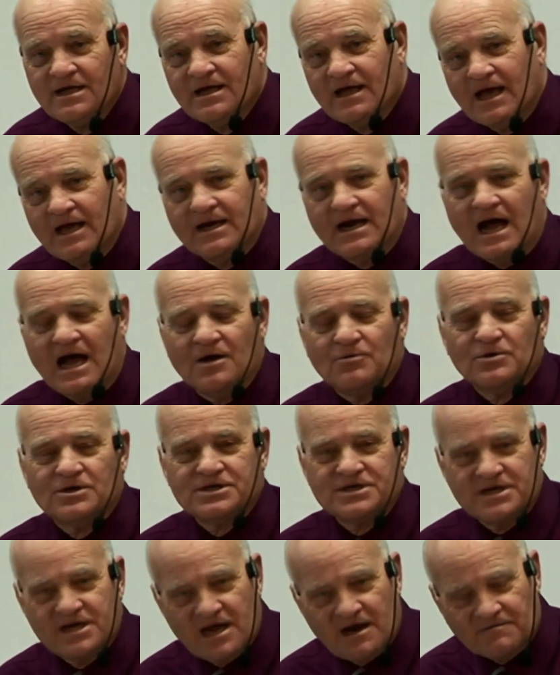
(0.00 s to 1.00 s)
And I would
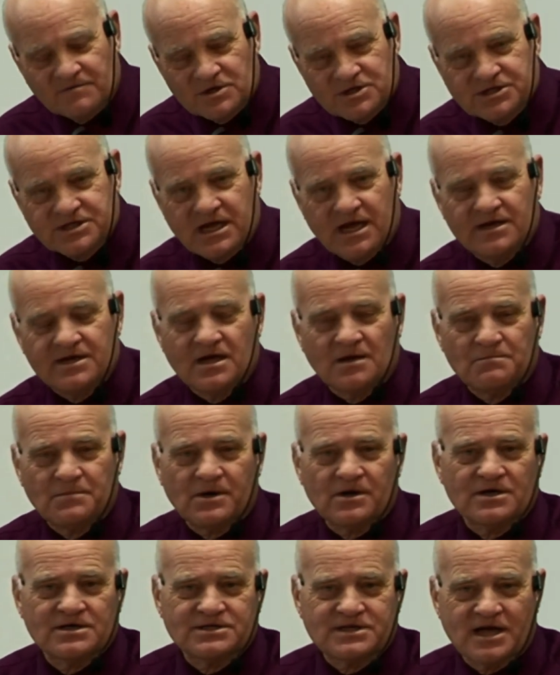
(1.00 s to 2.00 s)
never stand up
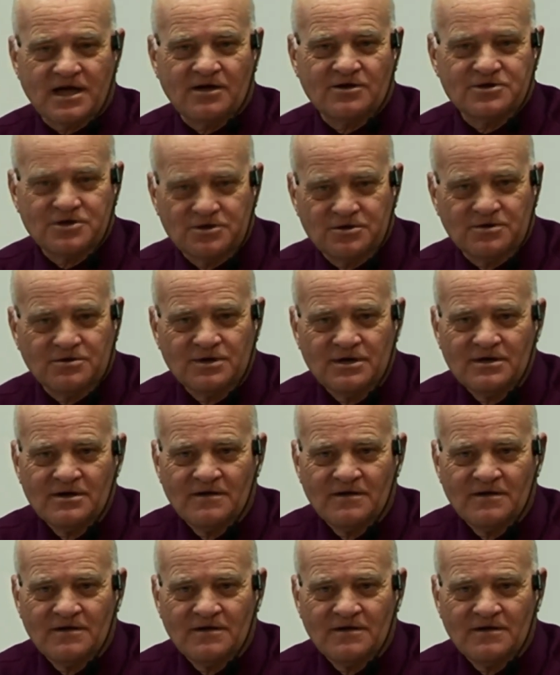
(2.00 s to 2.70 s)
here and tell you